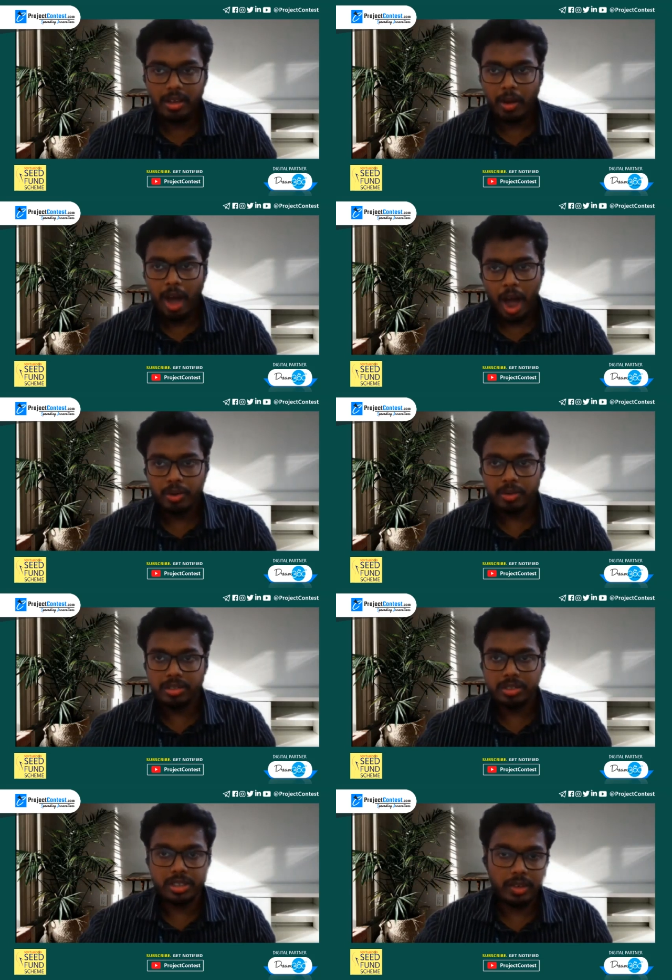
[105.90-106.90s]
How
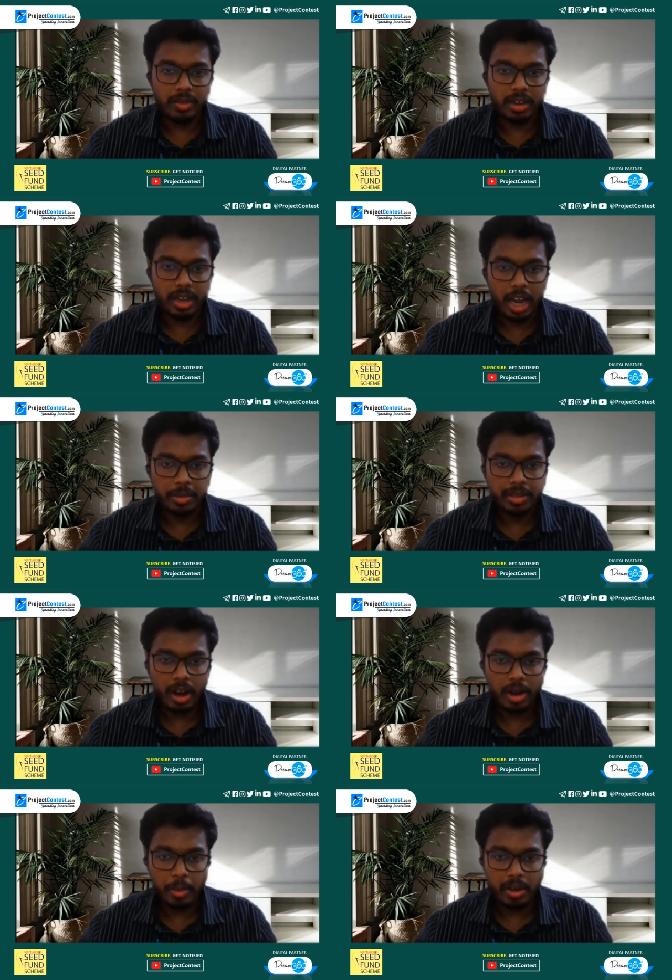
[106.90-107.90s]
the seed fund helps
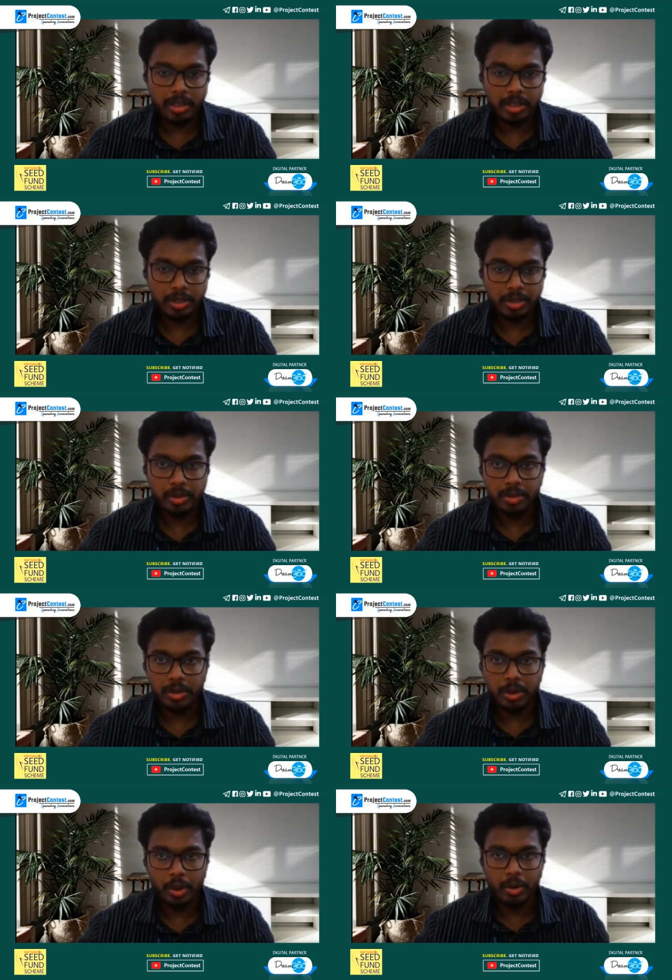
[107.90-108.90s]
entrepreneurs to
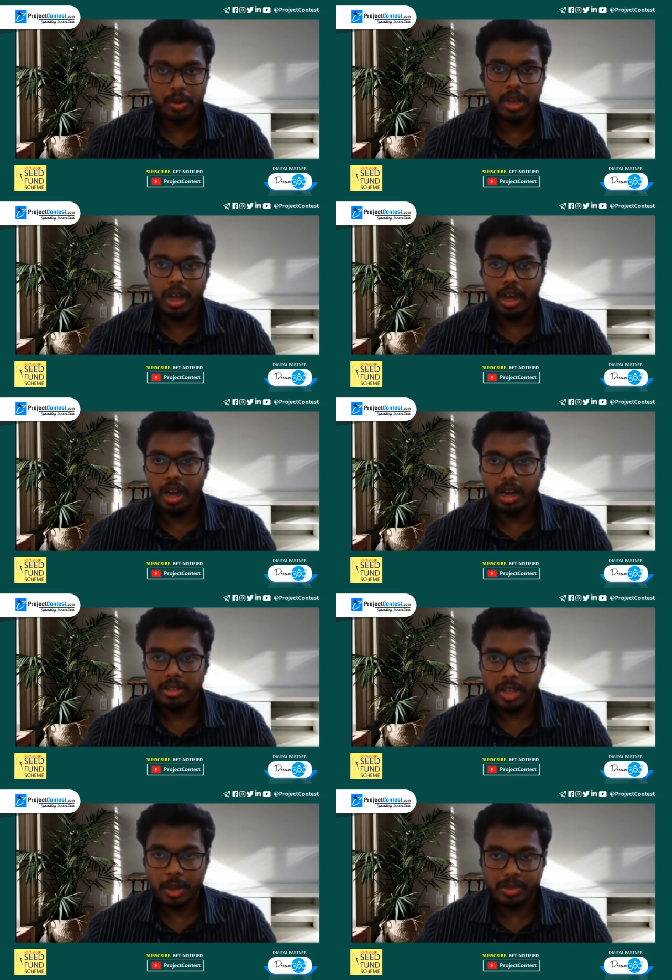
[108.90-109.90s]
grow uh,
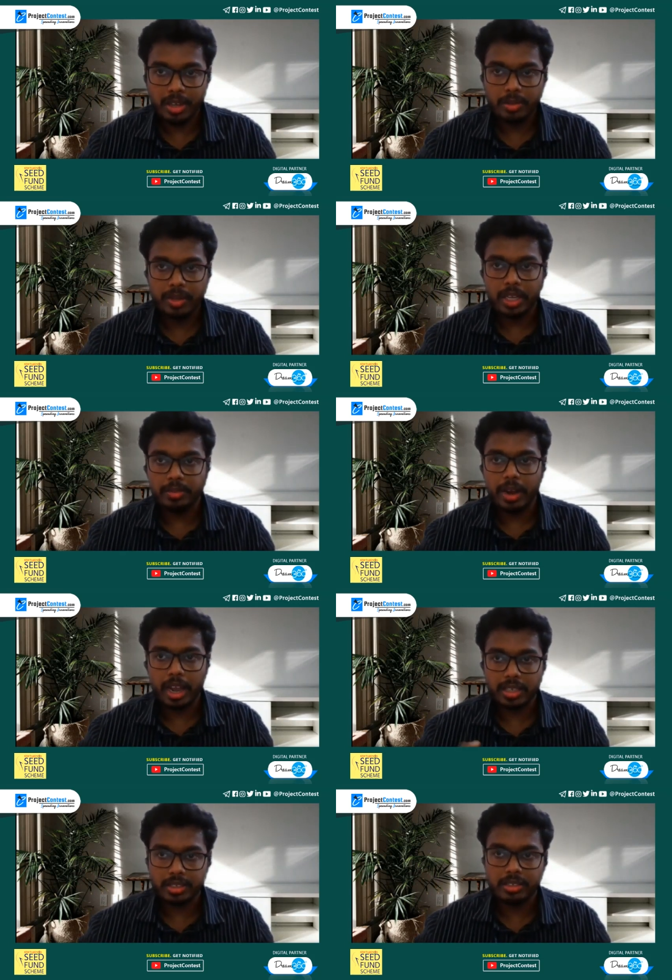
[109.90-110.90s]
themselves as well
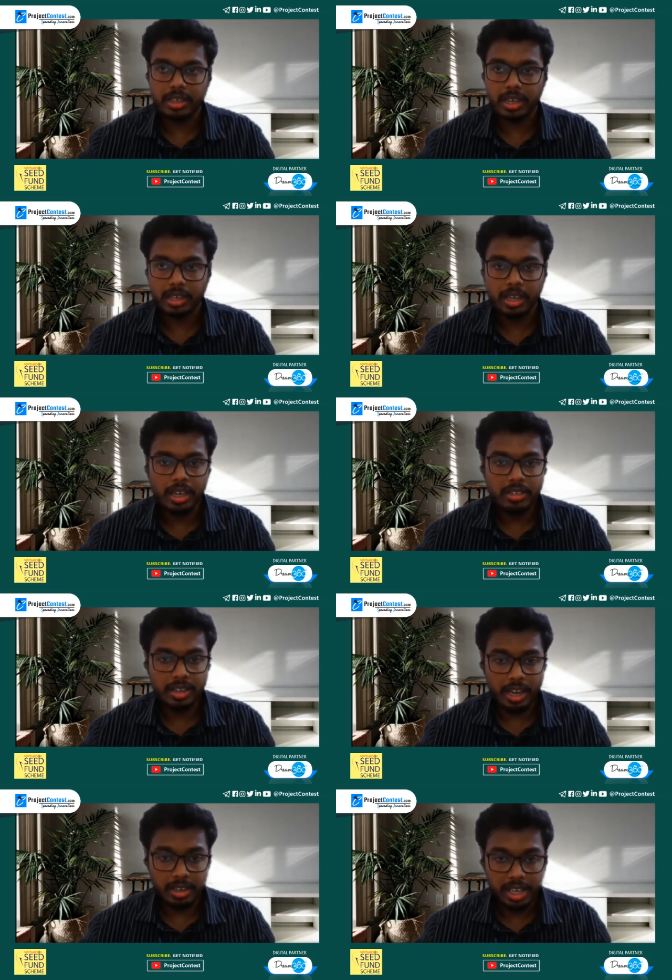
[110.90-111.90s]
as uh,
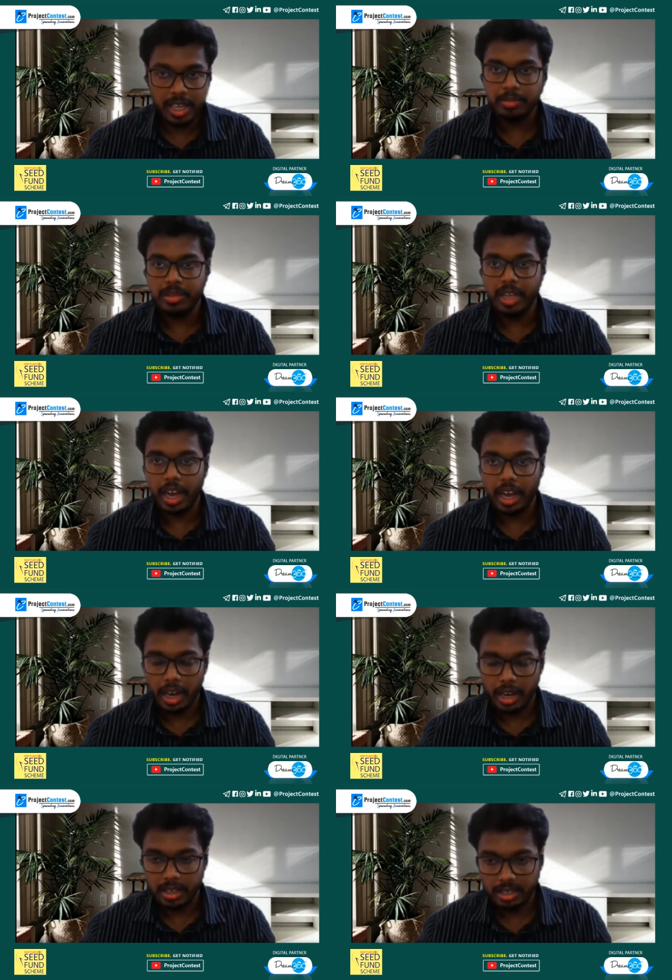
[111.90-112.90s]
their team, their
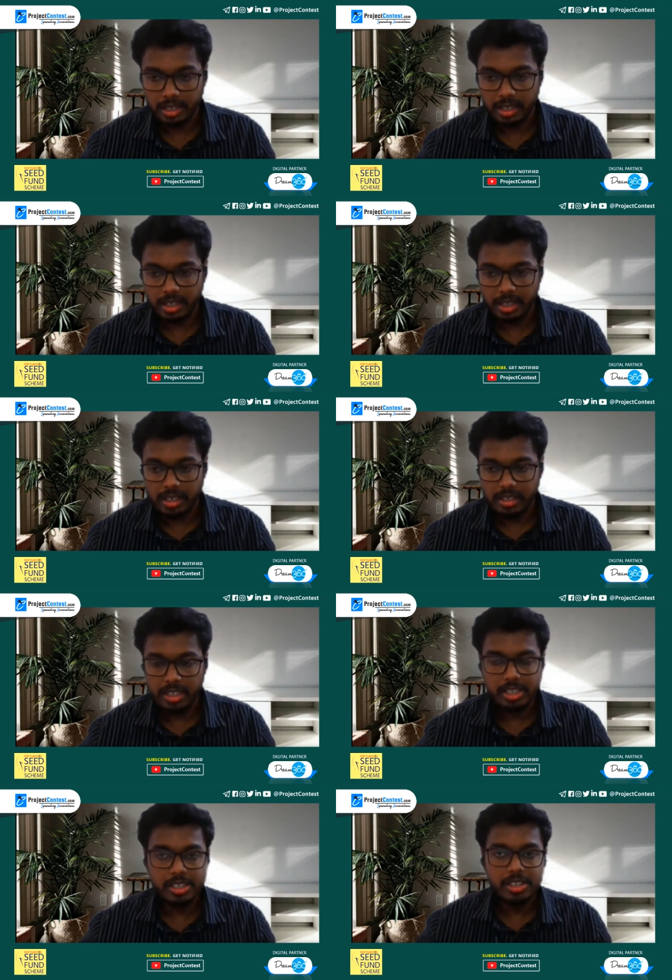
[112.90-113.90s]
entity.
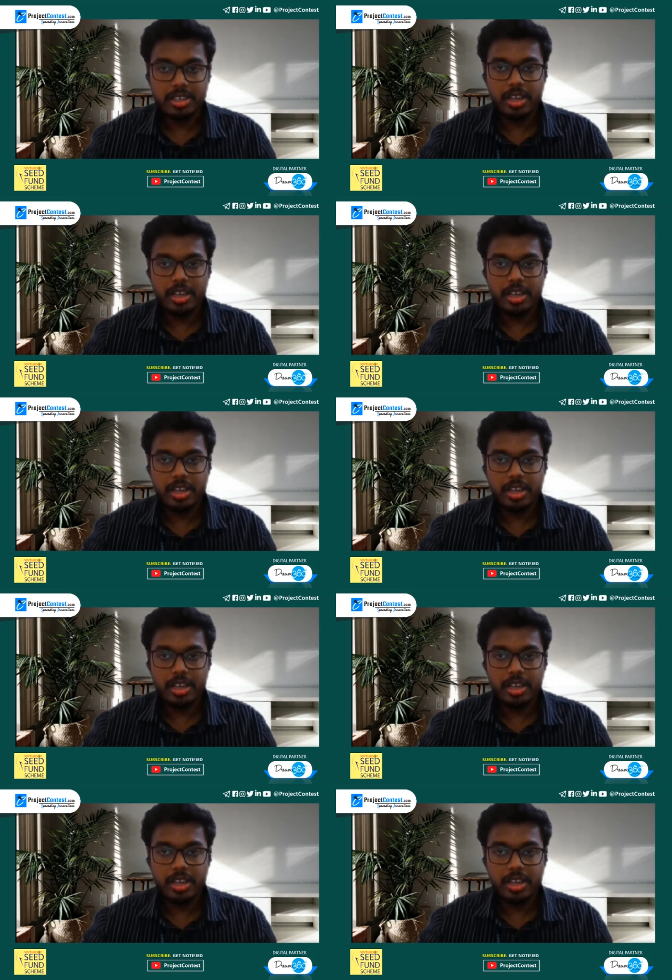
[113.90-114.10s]
Yes.